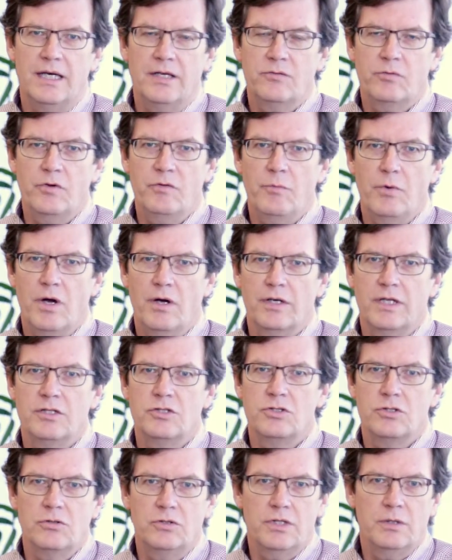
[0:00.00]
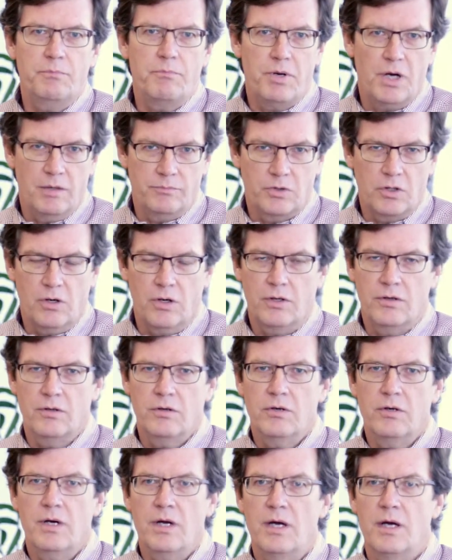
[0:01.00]
is we've brought in Julie
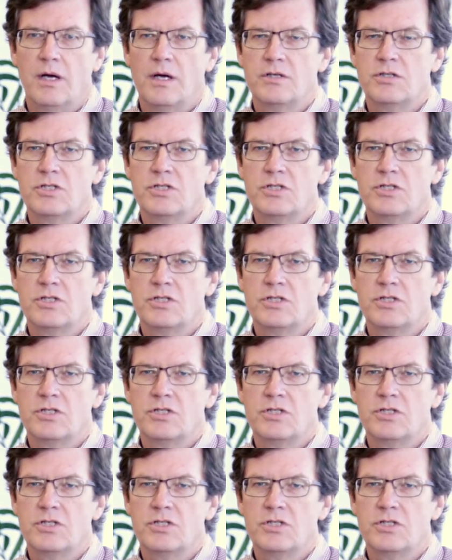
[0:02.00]
Baumgardner.